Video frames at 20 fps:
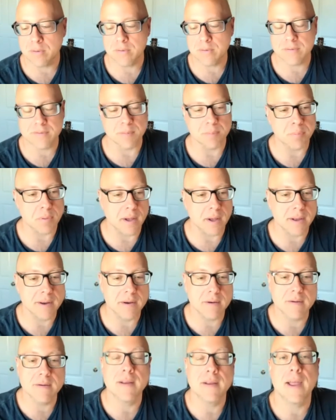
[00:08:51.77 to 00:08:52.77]

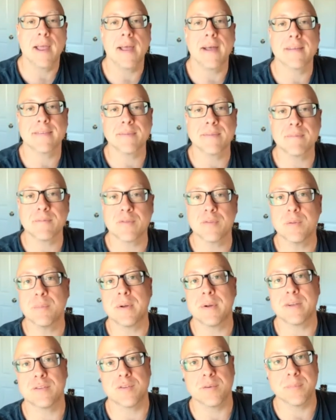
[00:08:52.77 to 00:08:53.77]
supplier, ask them for the
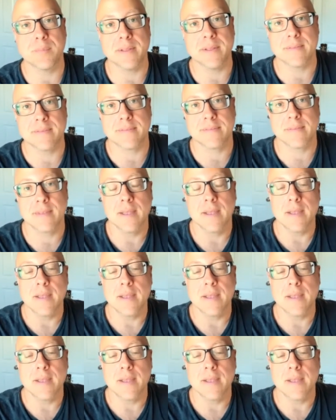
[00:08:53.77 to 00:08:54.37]
measurements,